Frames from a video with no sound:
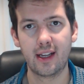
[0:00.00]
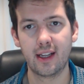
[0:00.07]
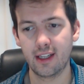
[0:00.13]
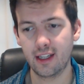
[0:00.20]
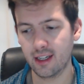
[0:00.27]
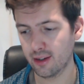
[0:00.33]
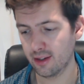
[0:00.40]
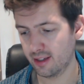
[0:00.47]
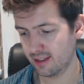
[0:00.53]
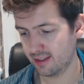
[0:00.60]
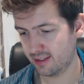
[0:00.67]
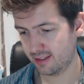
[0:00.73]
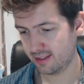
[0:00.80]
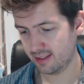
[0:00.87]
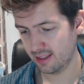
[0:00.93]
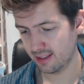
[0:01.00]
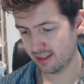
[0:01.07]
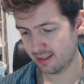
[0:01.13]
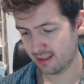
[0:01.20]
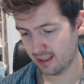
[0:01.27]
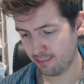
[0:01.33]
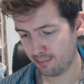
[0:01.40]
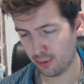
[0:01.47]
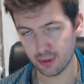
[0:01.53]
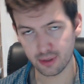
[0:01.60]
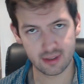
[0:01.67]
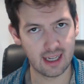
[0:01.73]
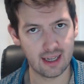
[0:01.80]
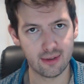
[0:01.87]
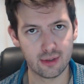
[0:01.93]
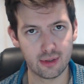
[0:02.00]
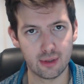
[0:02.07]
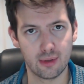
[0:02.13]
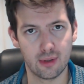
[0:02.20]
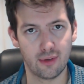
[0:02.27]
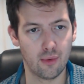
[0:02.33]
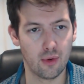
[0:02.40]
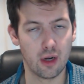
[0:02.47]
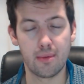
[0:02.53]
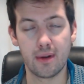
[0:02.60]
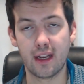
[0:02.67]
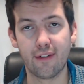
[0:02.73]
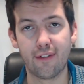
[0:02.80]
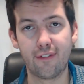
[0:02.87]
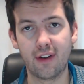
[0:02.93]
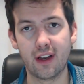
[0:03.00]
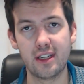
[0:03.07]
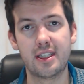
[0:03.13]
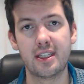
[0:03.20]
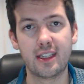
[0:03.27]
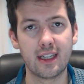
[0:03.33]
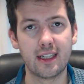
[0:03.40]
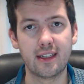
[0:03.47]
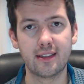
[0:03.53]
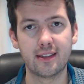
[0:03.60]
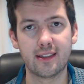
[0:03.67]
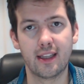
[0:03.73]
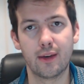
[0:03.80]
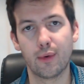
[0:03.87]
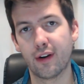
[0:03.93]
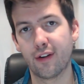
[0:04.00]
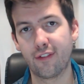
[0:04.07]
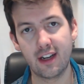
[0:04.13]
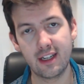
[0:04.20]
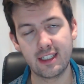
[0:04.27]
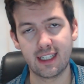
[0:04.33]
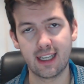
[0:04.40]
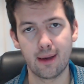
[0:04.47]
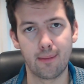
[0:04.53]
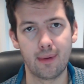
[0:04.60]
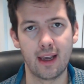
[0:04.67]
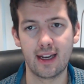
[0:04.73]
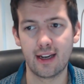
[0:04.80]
And it boils down to if they want to be in a fighty guild, do they want a fighty campaign?